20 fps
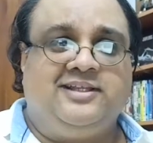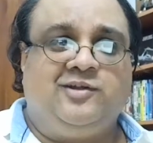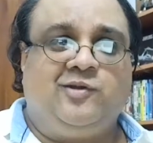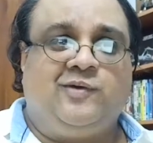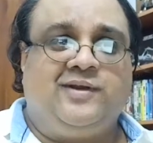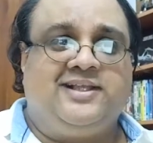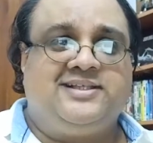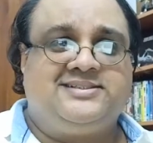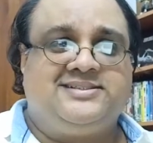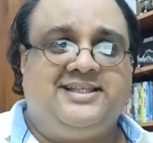
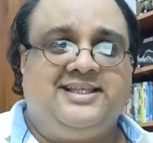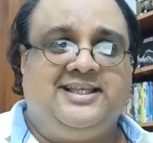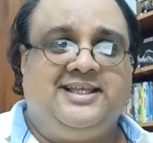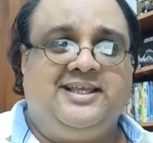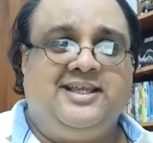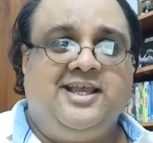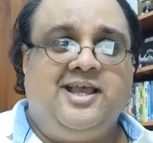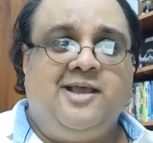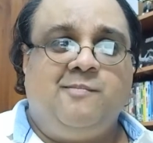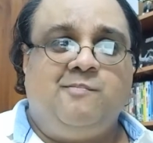known as the
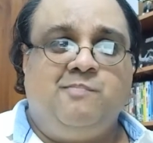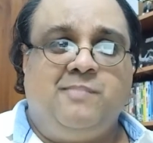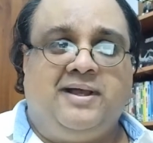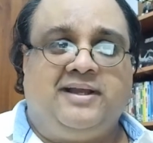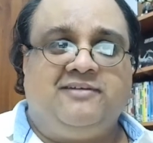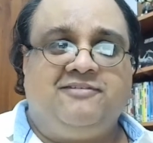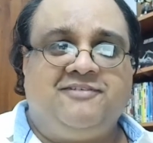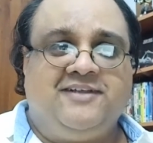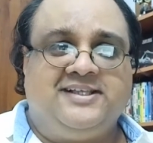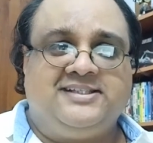
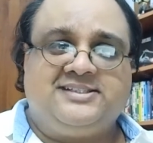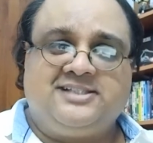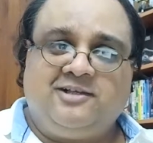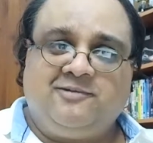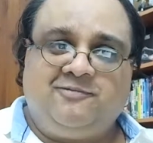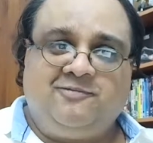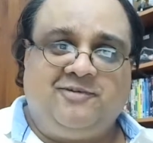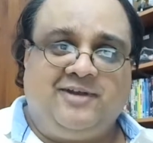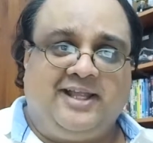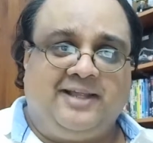Marifesa
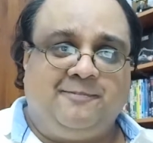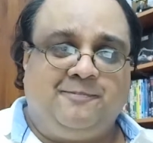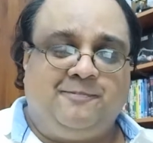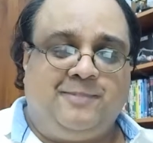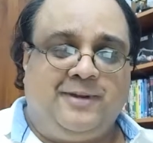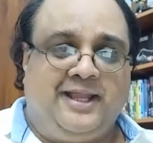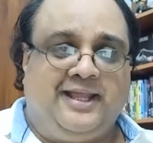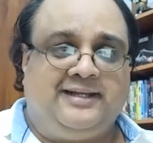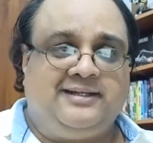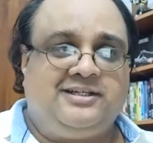
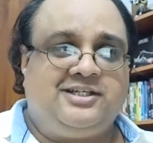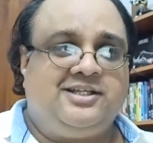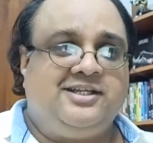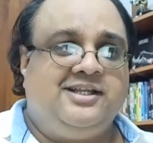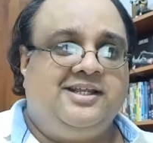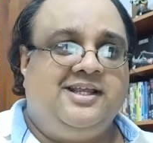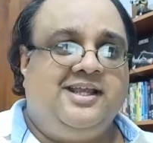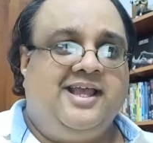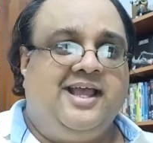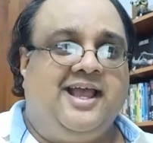plant.
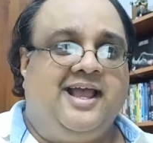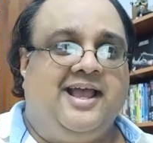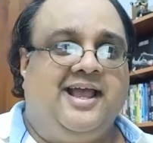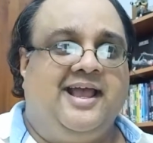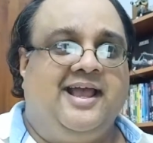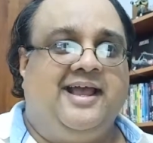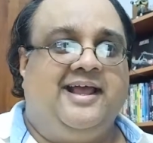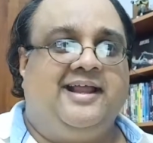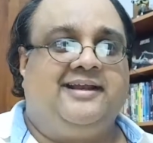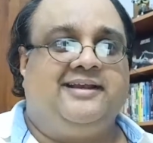
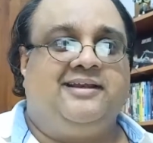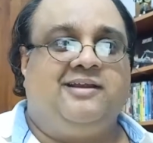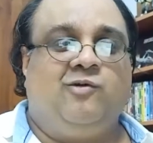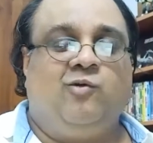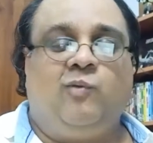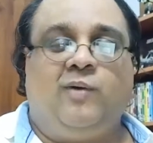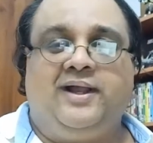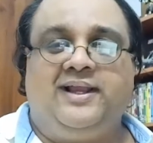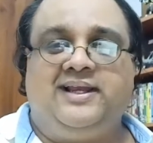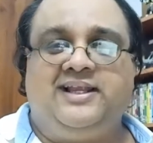And
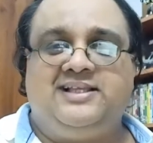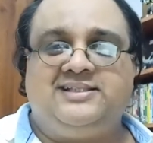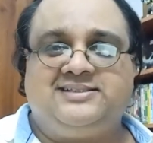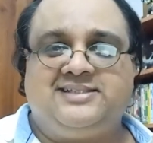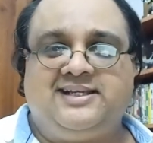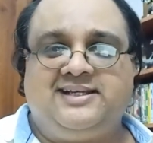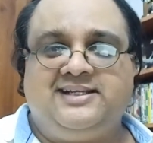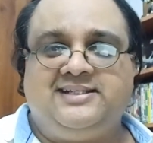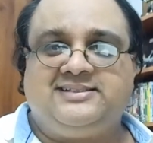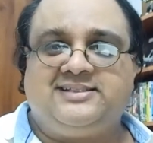while he's
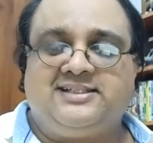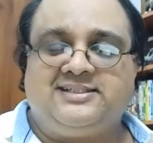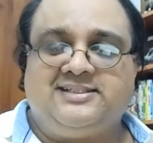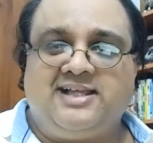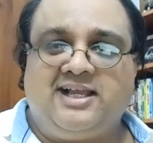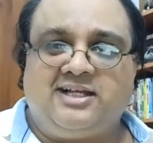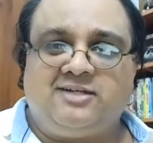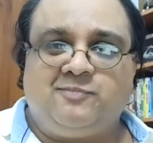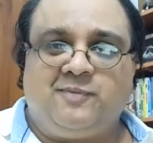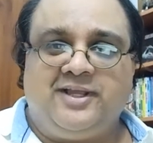there, he's
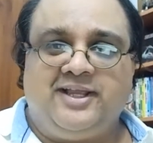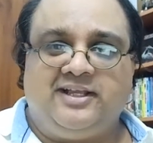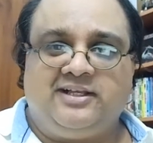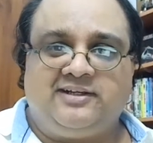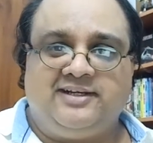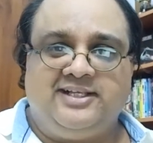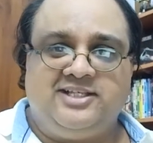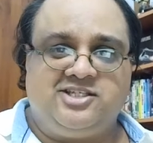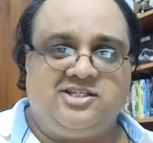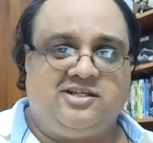attacked by a
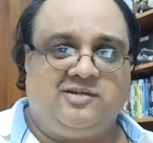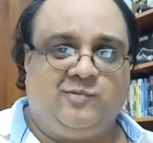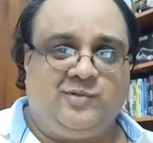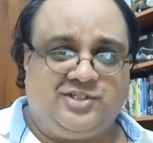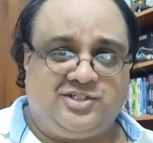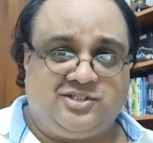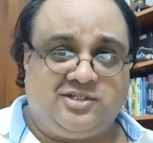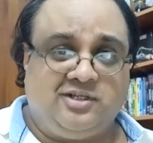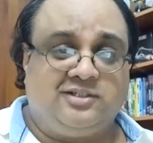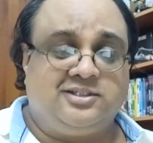creature
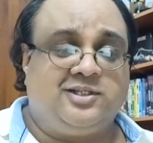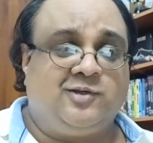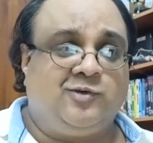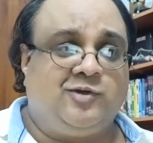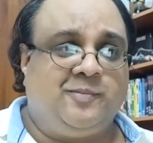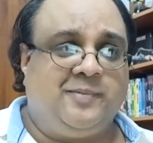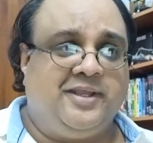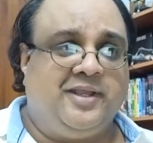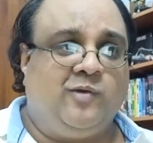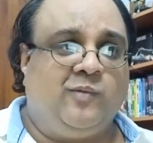which turns out
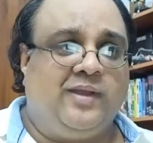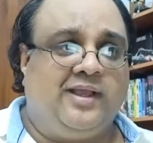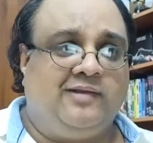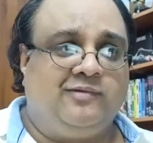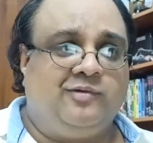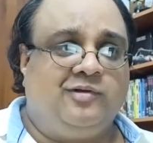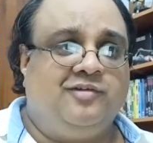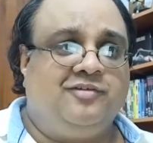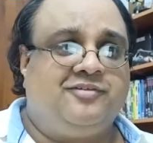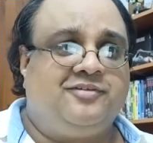to be a
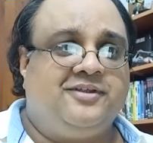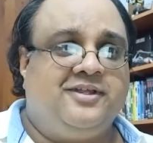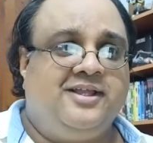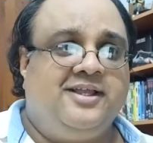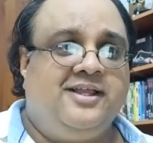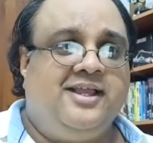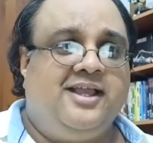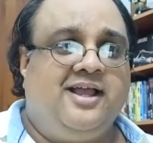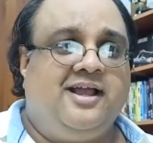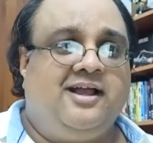werewolf.
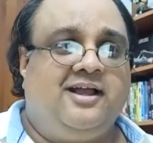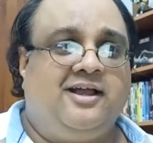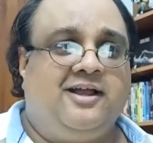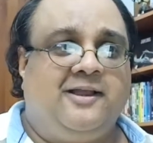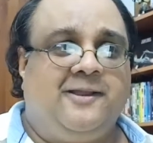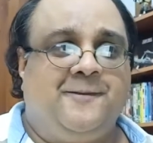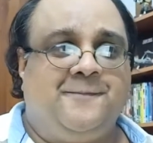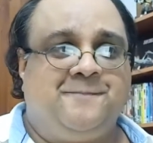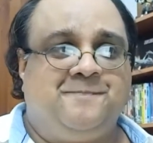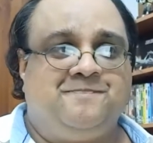
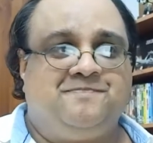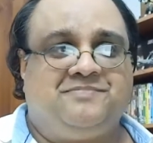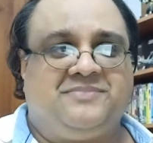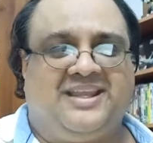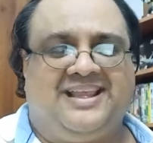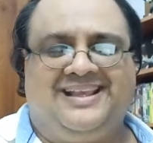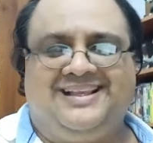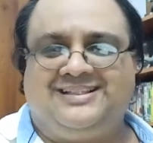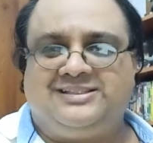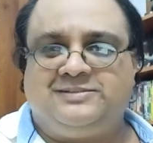
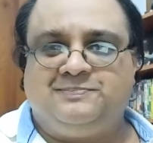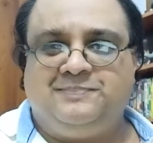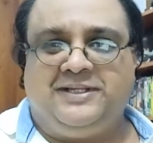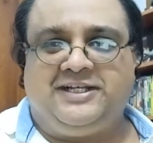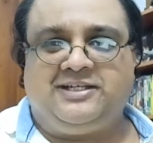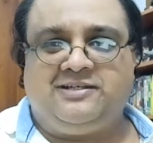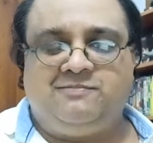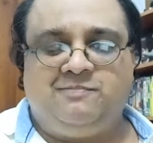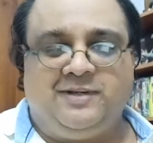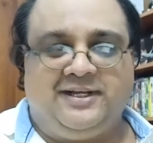He's
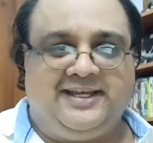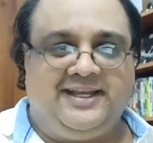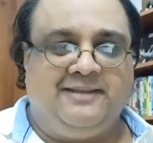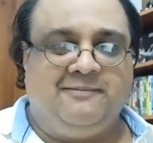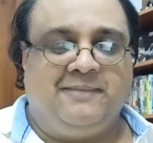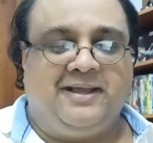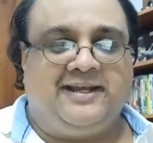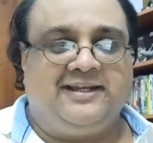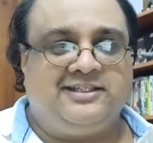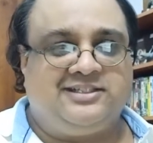bit, but he
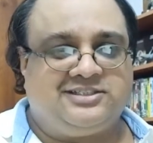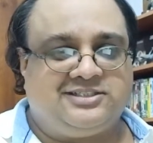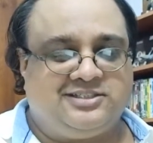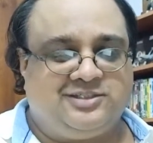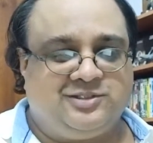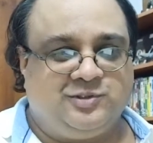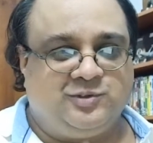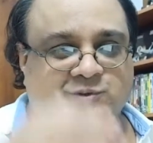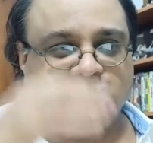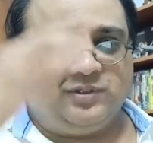managed
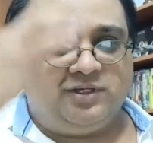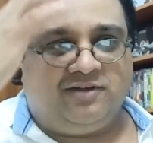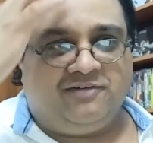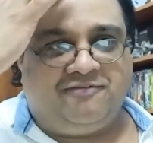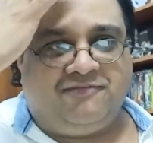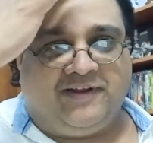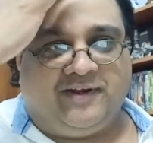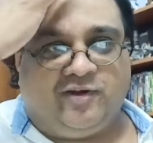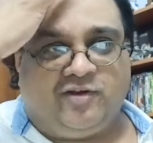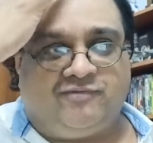to
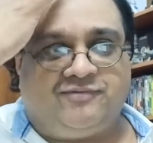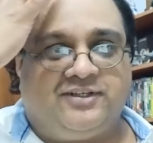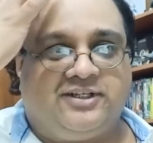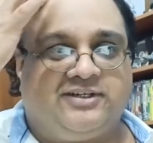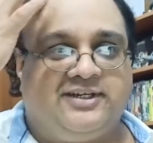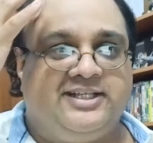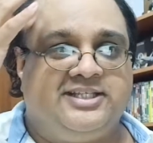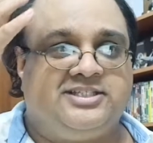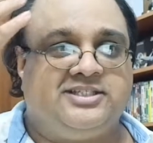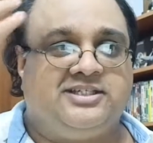fend off the
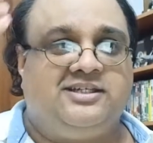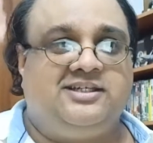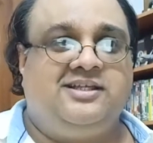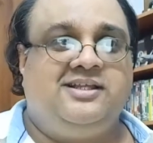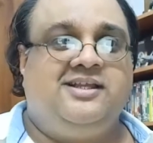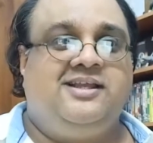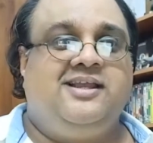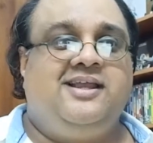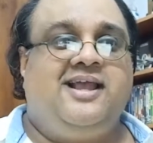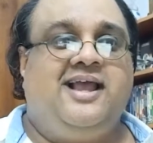creature.
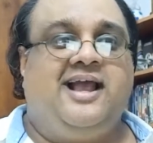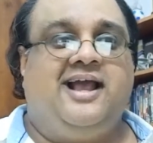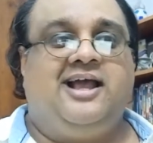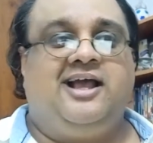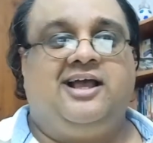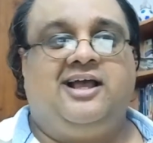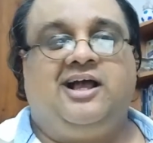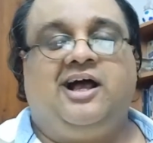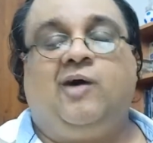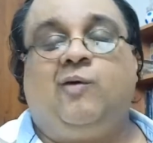
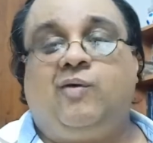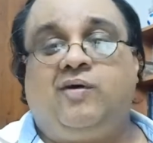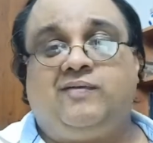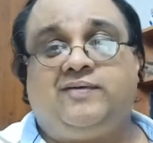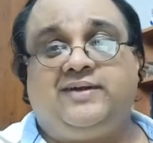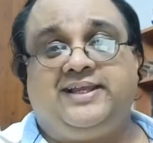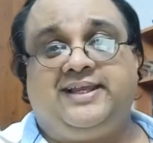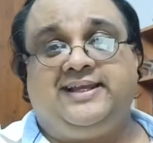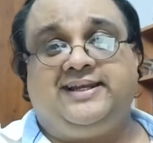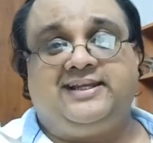
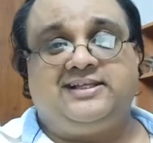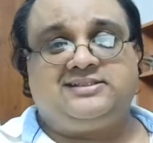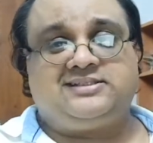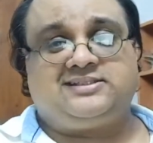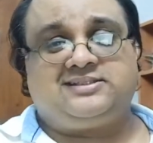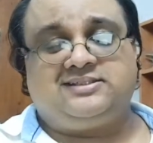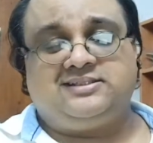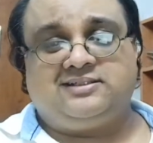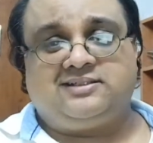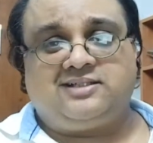However, he
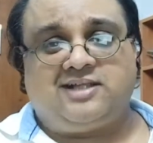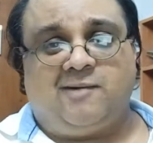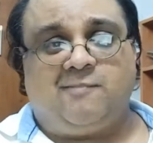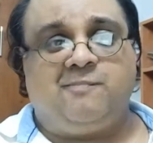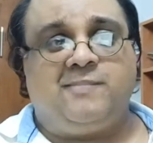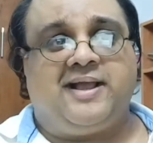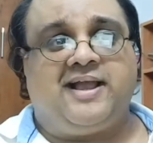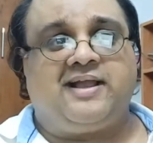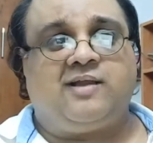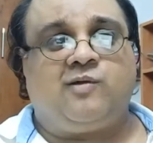does come
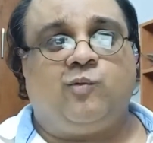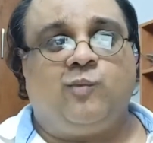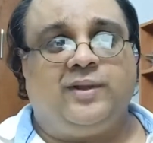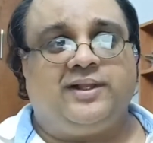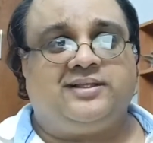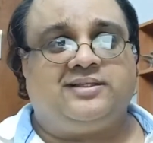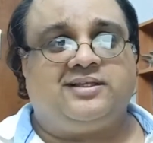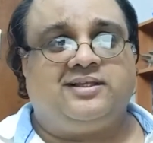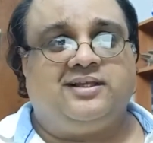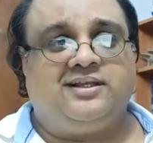back
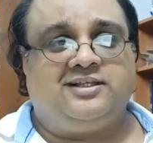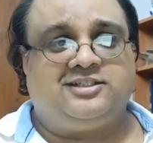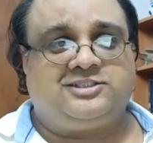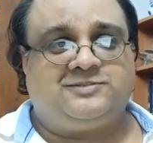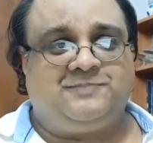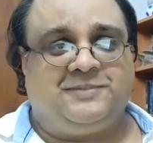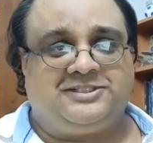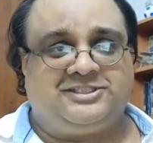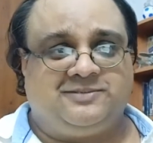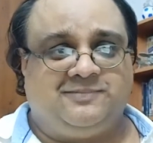with a
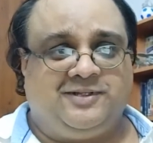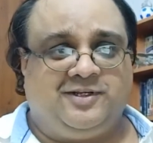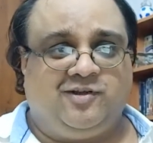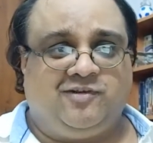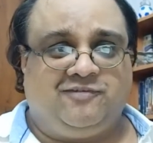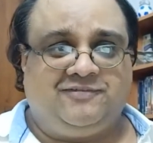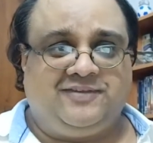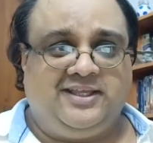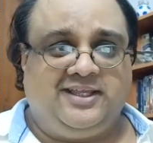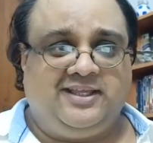specimen
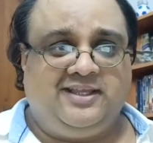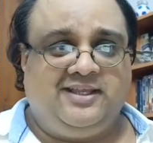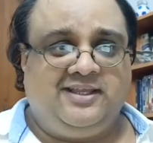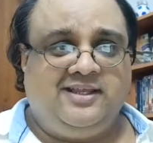of the